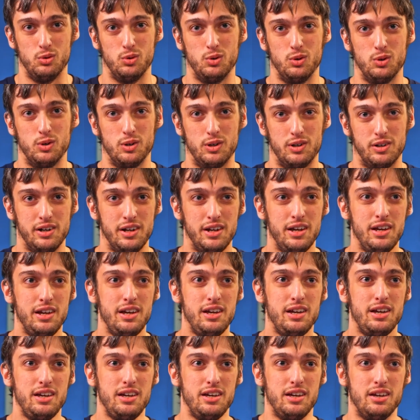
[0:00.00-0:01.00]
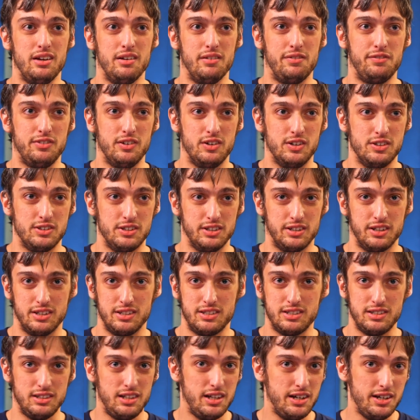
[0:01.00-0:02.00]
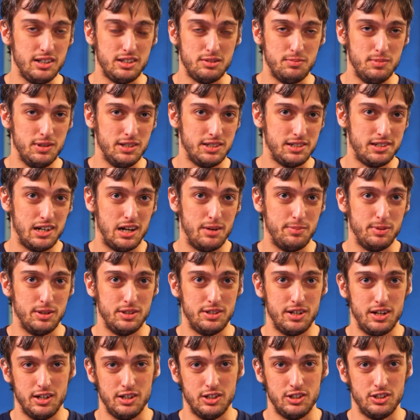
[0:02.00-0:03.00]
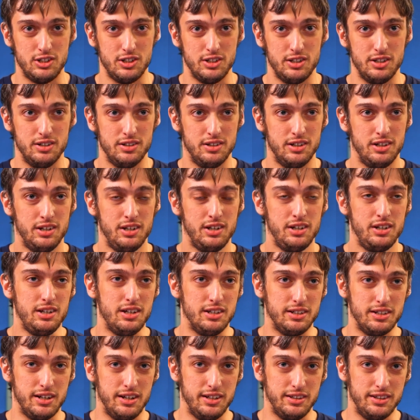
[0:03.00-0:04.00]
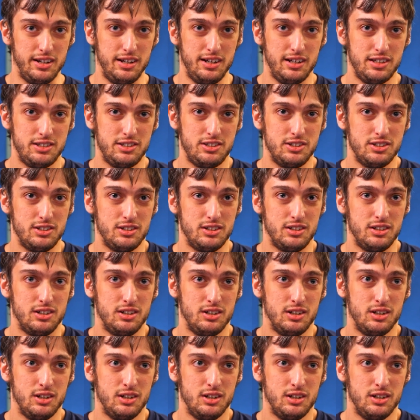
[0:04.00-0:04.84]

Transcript: or if there's like a slight miscomputation in getting the answer,